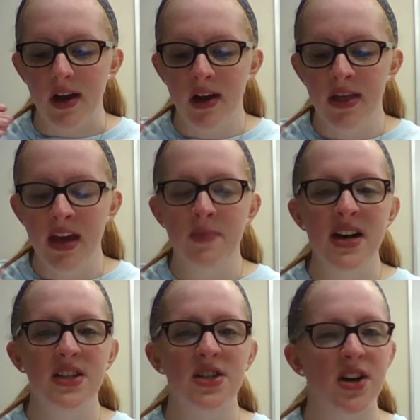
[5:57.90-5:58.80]
The
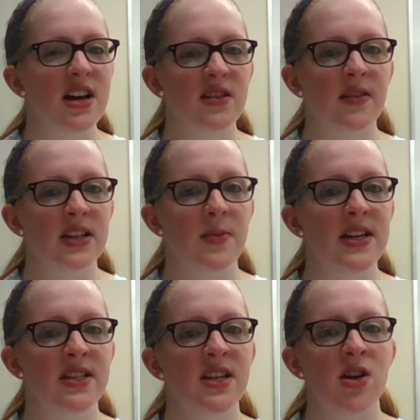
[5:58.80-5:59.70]
administrative
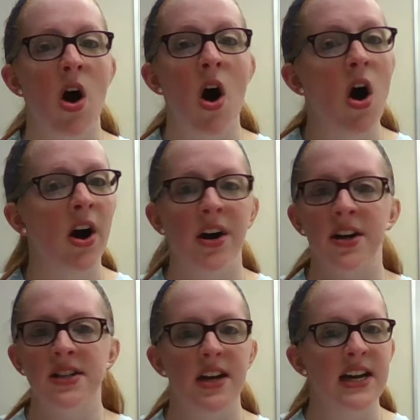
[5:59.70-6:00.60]
expenses
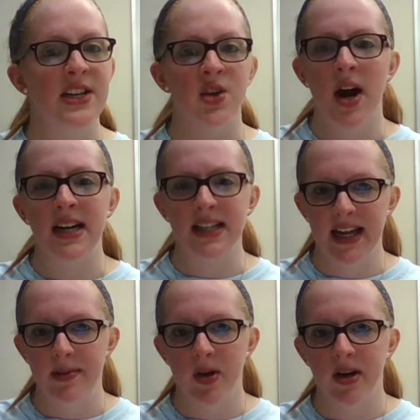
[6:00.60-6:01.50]
aren't indirect
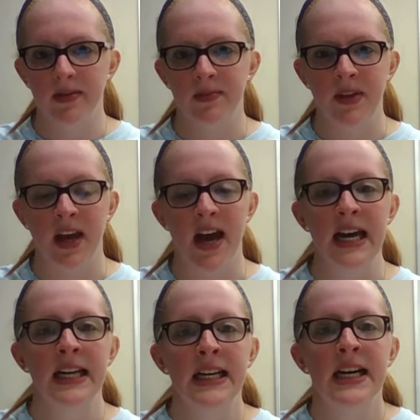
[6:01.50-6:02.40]
labor, okay?